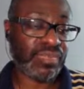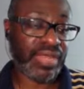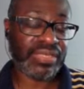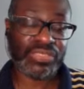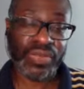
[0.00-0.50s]

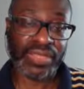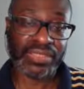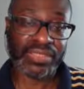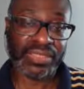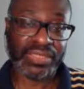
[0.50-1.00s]
might get
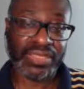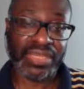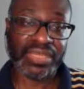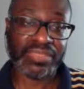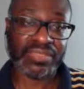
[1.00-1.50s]
traded to the
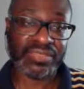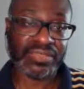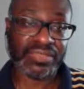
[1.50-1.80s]
Knicks.